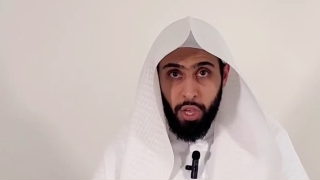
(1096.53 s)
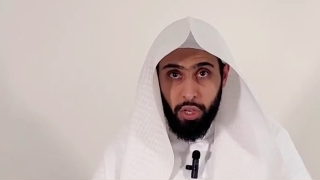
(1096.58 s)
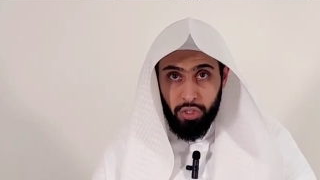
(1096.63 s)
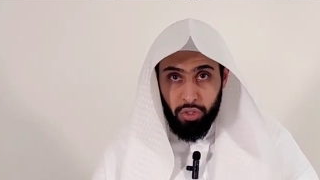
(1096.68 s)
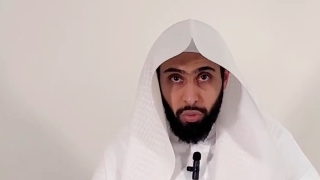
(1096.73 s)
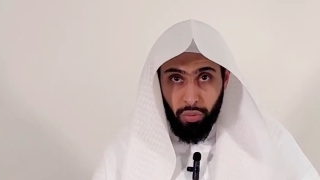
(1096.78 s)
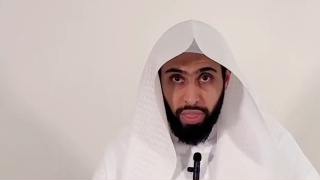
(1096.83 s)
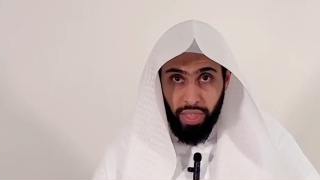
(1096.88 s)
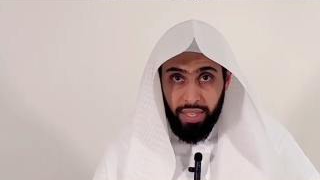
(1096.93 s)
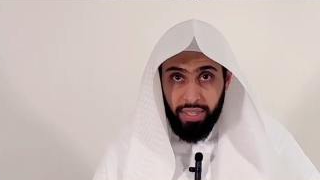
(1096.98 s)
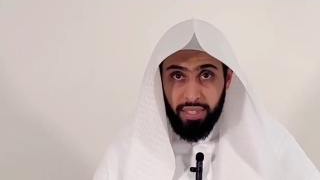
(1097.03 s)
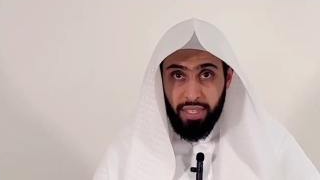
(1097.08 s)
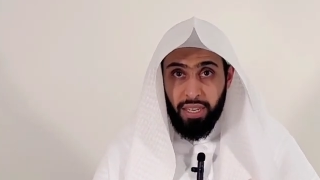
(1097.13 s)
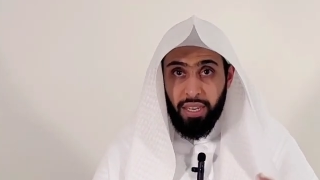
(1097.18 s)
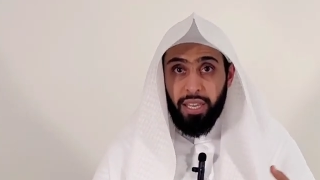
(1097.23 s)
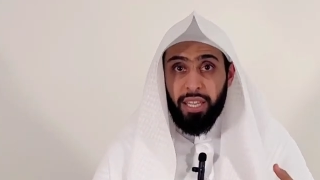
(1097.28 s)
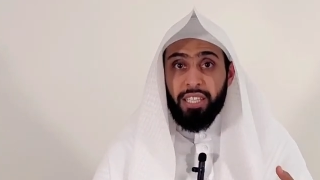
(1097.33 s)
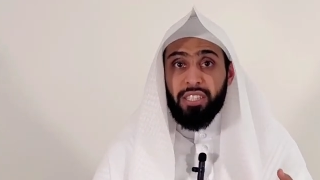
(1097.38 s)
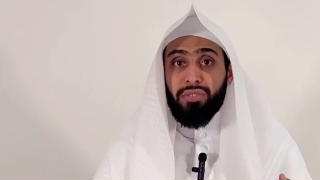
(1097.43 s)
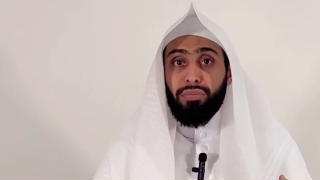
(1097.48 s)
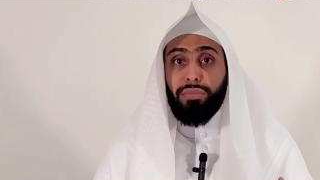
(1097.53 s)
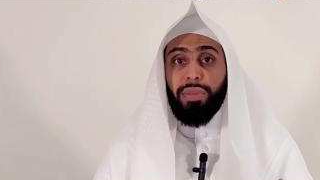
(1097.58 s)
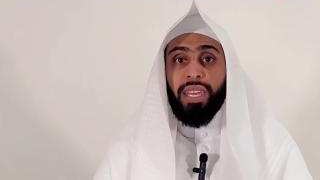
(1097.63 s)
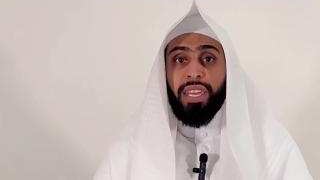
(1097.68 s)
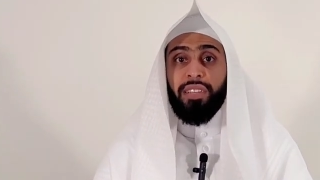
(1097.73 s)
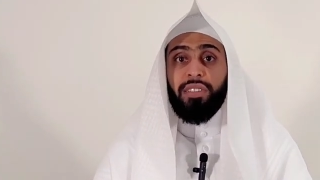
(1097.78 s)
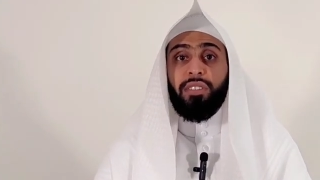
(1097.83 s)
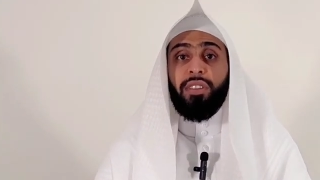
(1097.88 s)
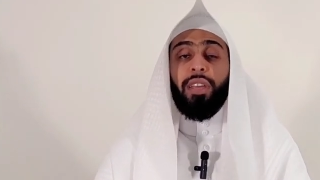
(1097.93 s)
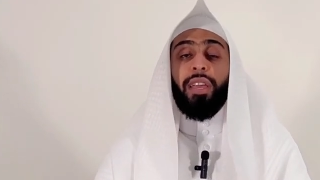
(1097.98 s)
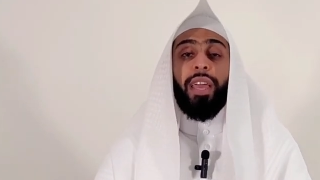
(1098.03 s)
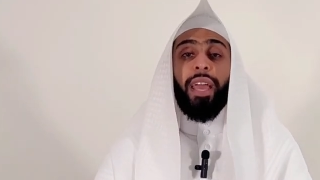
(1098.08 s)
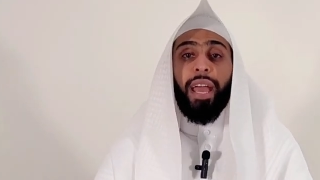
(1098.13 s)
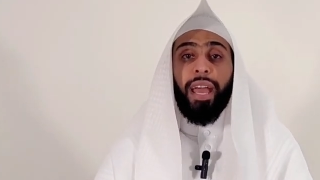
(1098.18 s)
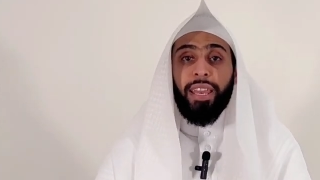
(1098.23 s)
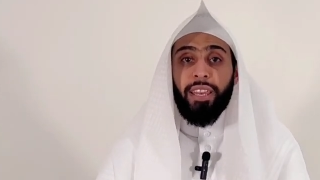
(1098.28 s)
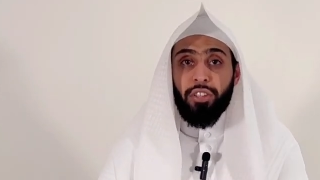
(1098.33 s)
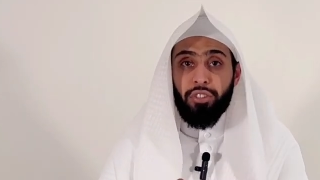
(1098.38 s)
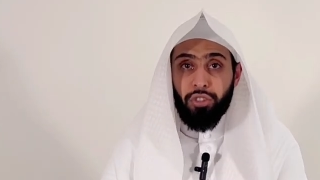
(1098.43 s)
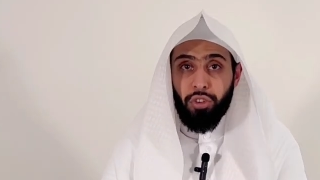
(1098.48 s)
so that its meat
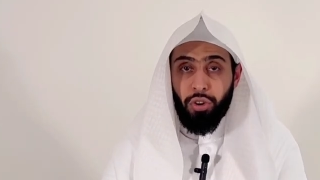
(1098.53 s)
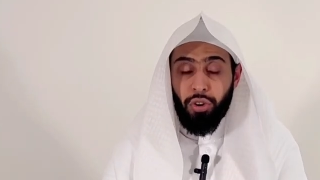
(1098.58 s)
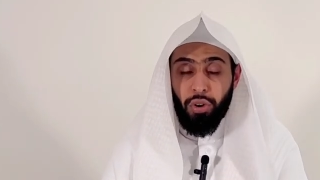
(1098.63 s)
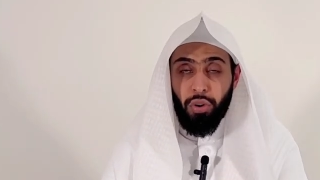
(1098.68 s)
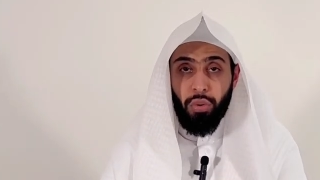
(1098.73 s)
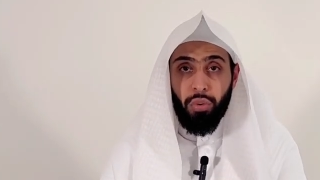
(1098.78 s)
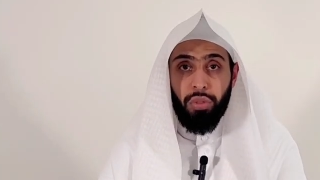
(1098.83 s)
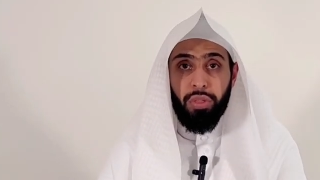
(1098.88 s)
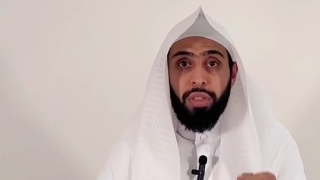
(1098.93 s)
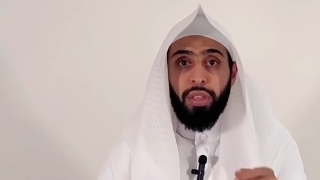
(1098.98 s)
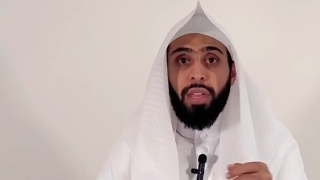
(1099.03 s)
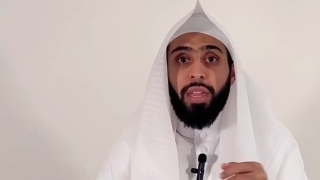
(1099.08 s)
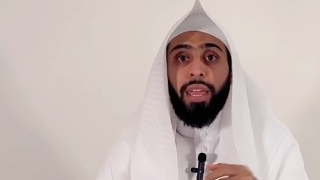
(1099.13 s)
and its growth